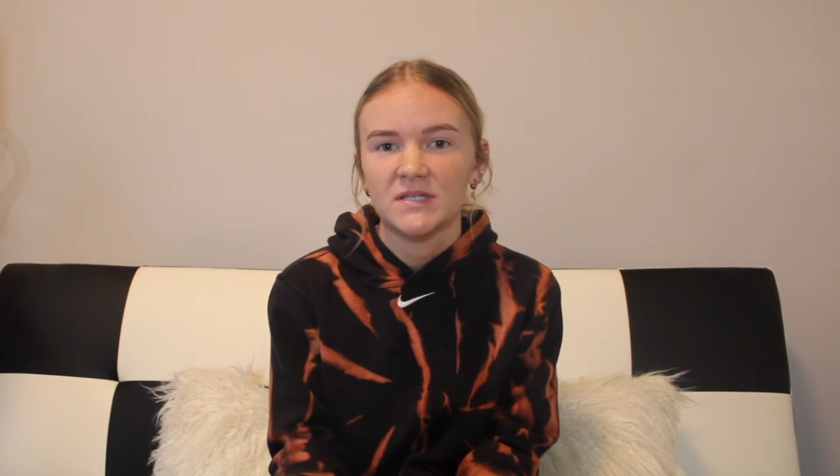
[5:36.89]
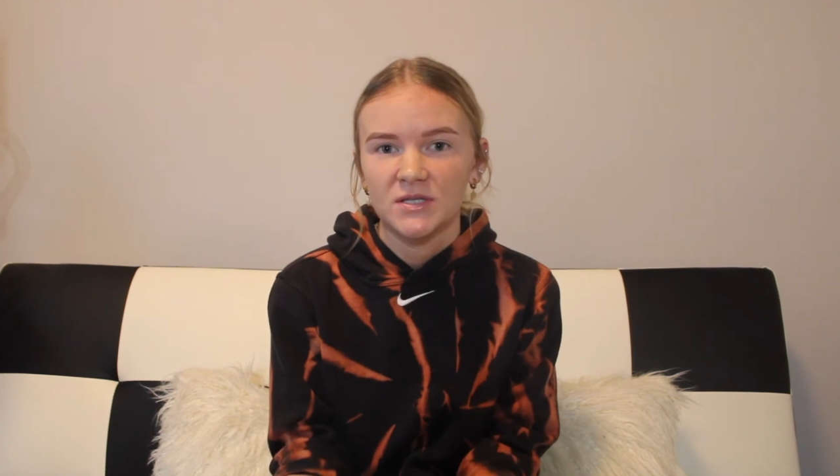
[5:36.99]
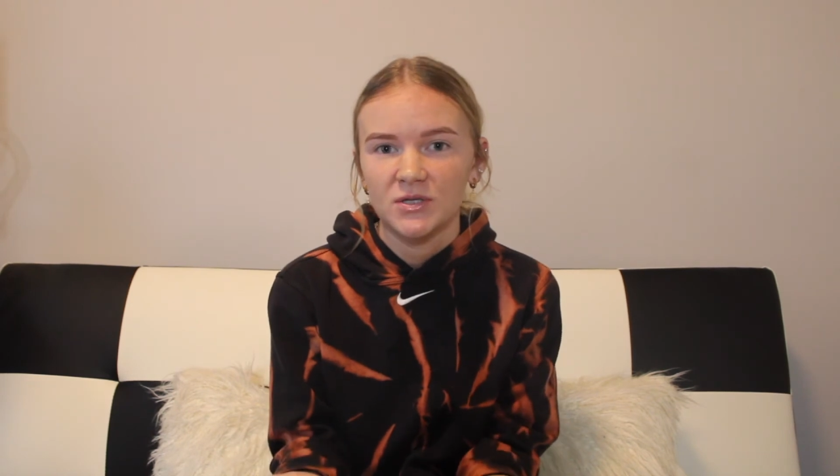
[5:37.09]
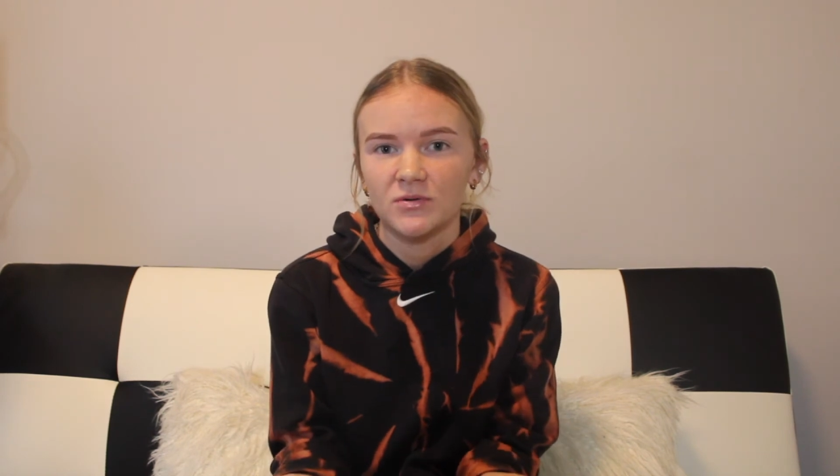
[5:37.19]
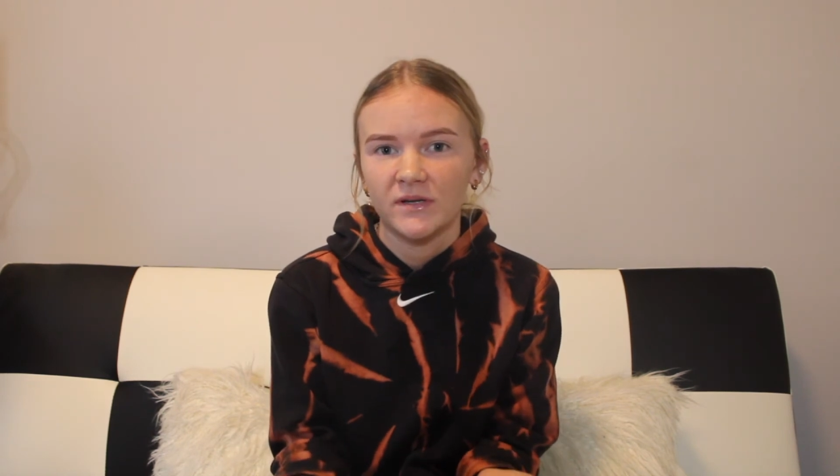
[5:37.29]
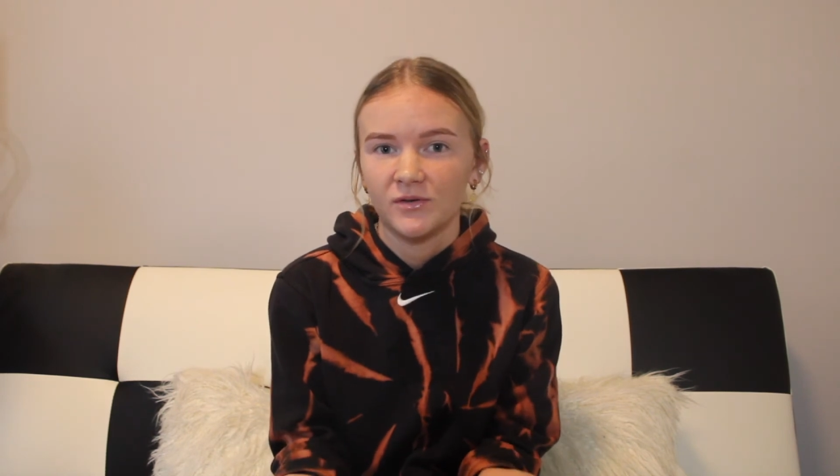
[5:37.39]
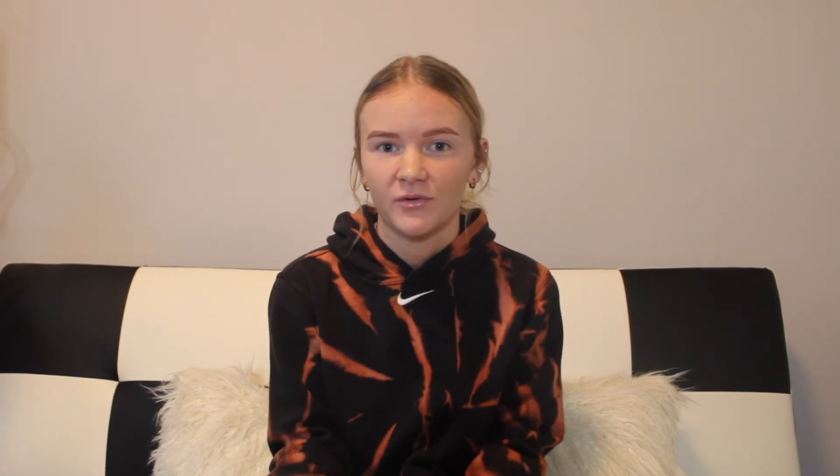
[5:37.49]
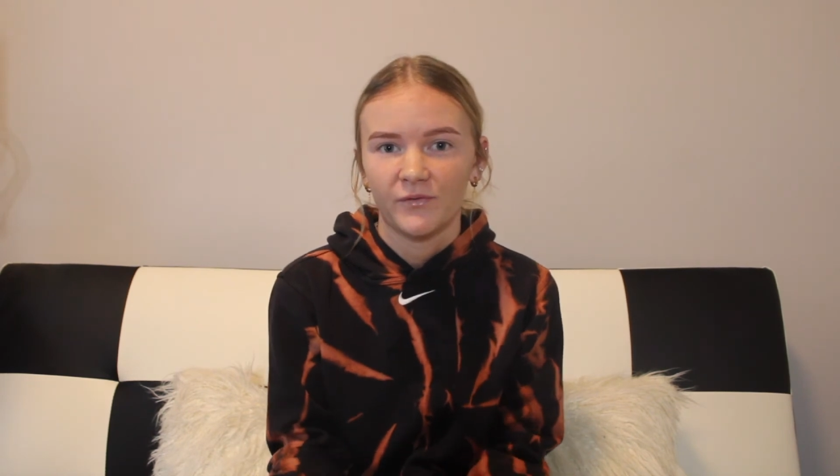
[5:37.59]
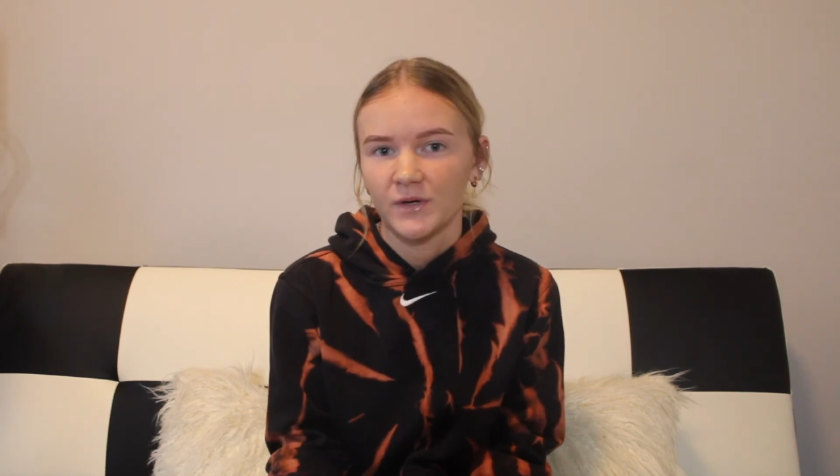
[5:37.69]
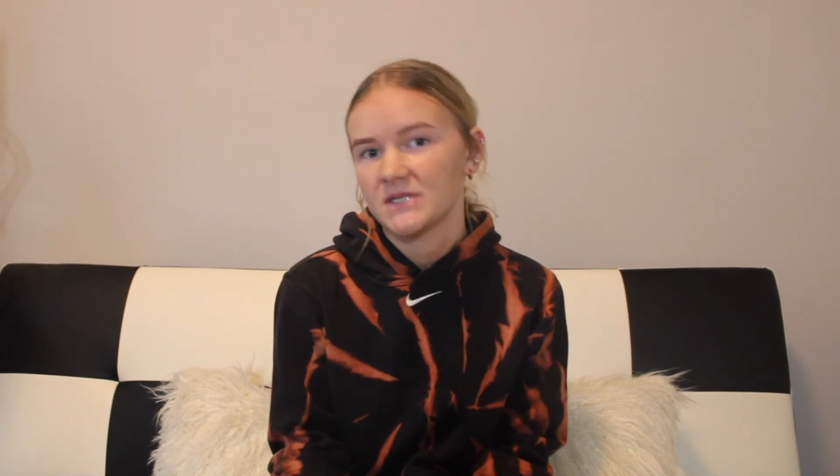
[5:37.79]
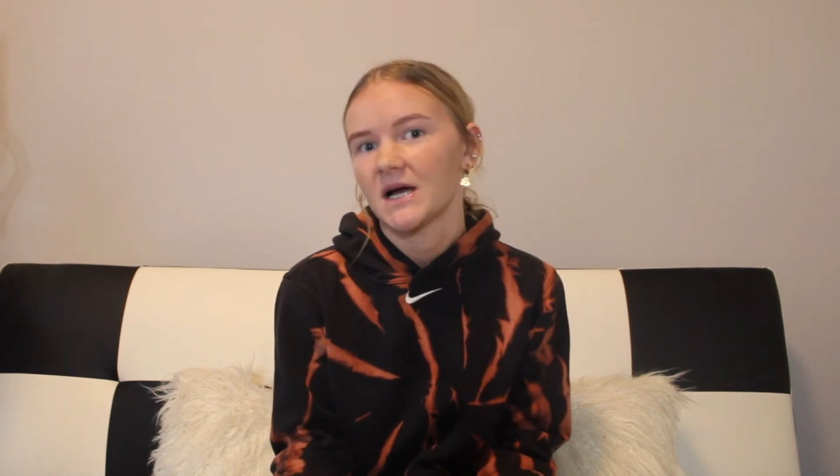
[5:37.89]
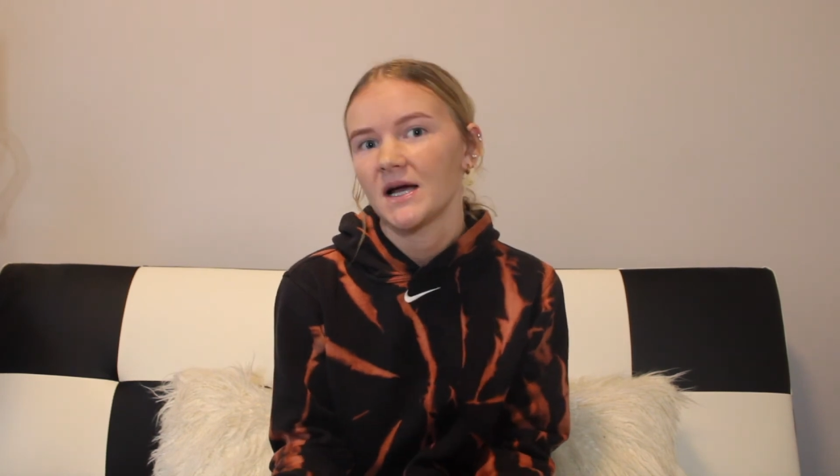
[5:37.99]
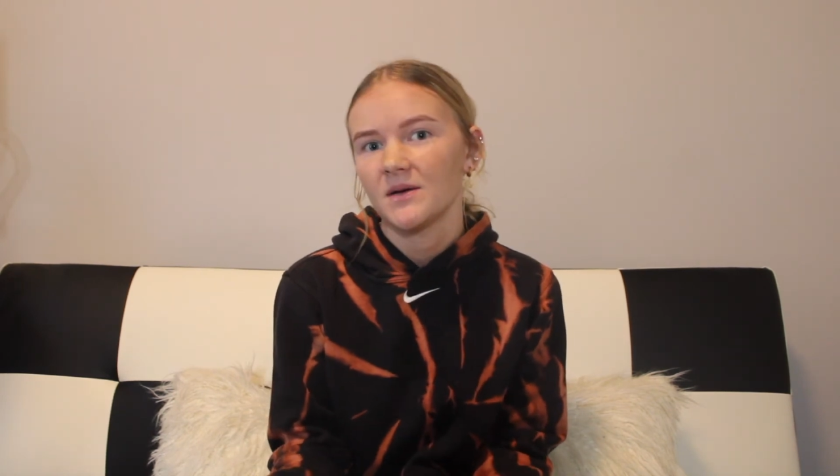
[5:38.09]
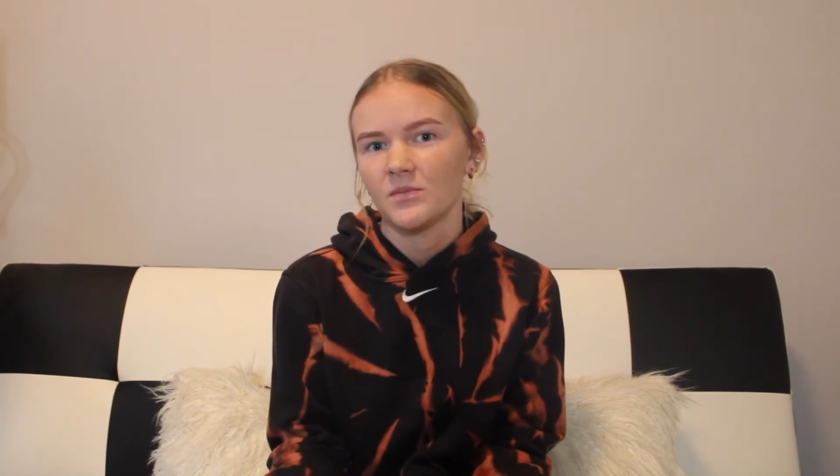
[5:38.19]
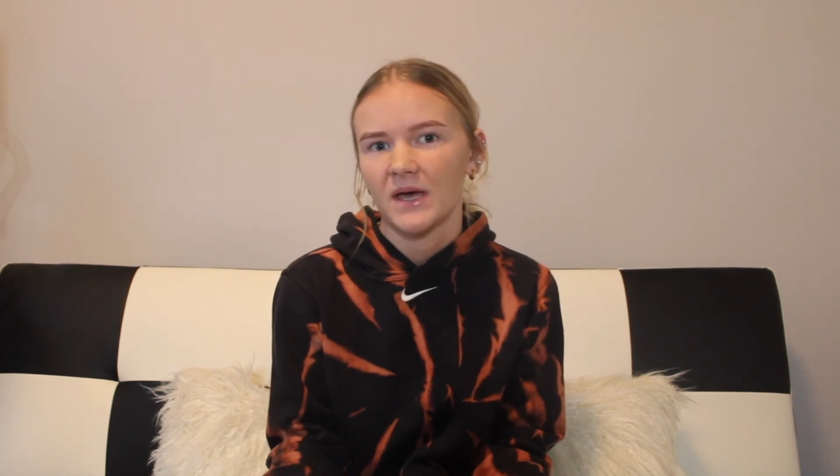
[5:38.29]
to do in your free
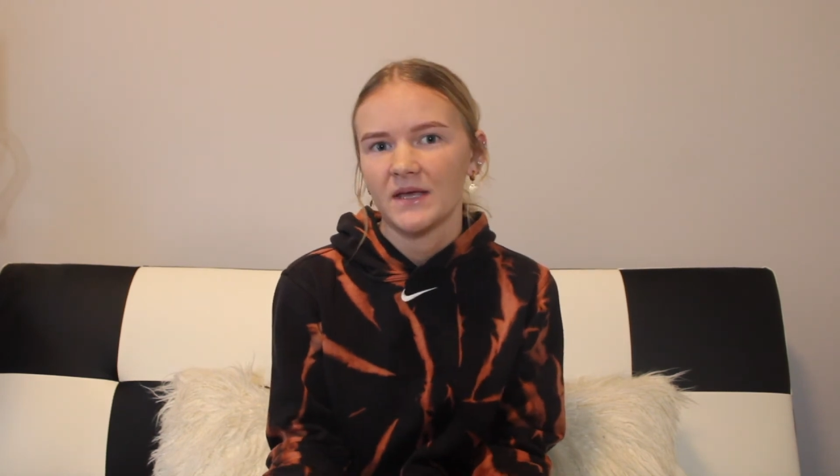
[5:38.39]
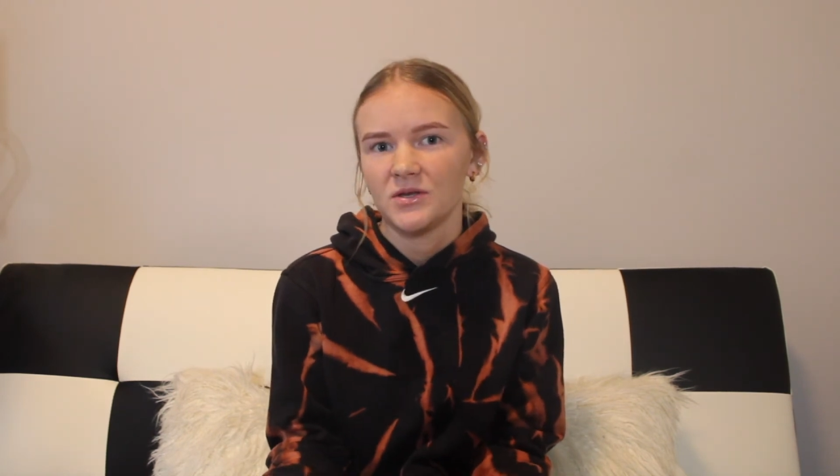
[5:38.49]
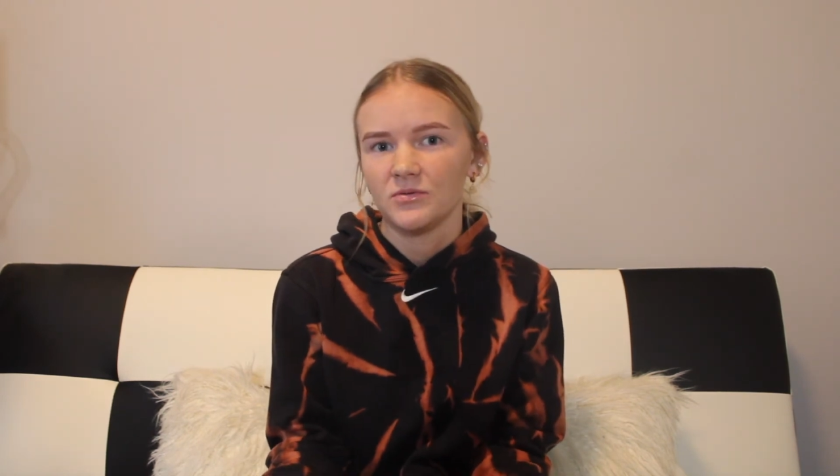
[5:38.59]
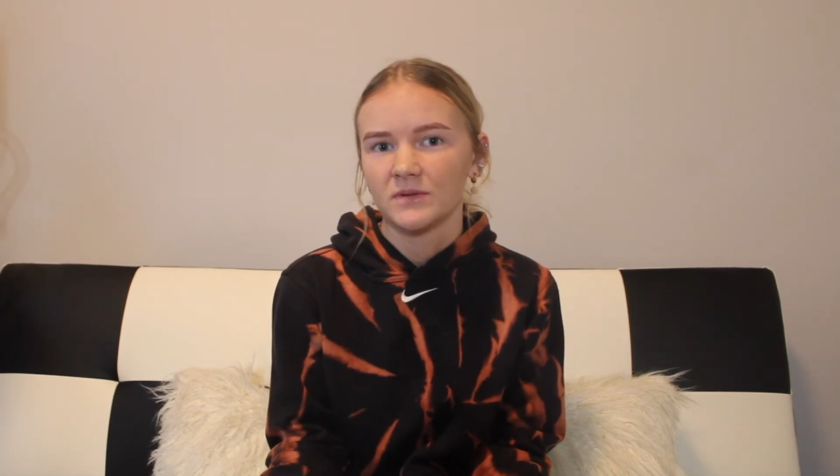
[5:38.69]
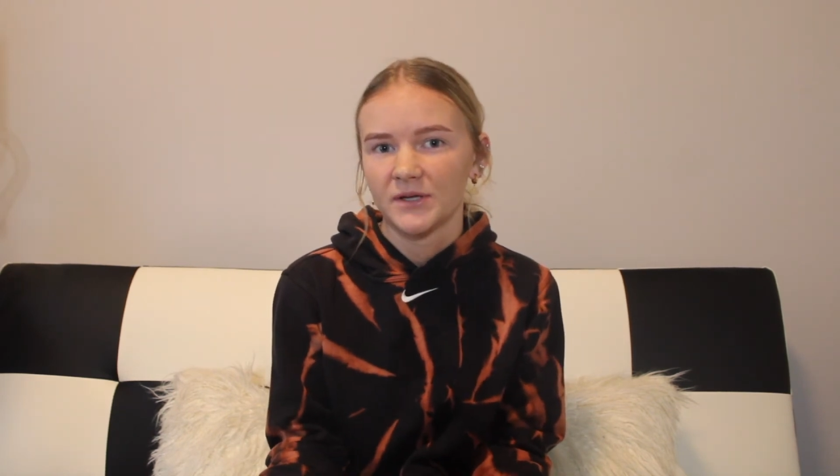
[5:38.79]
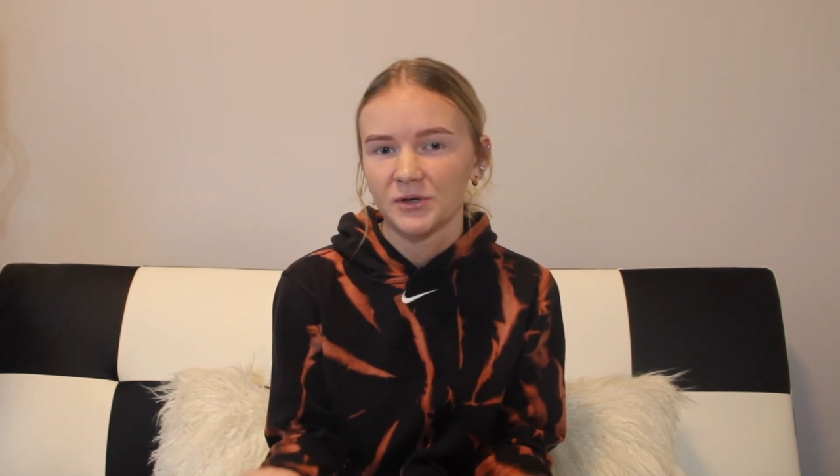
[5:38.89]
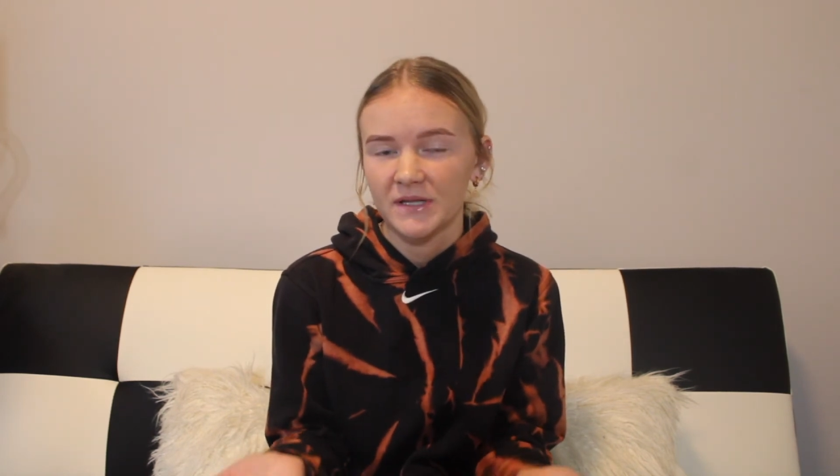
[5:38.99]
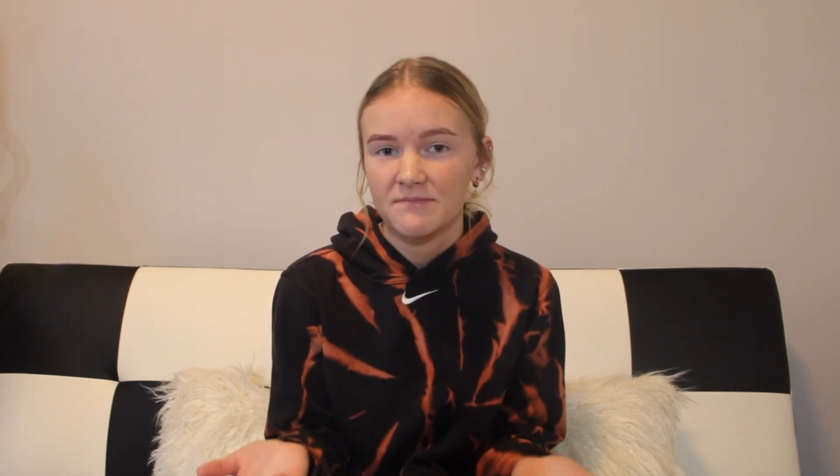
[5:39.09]
time and you literally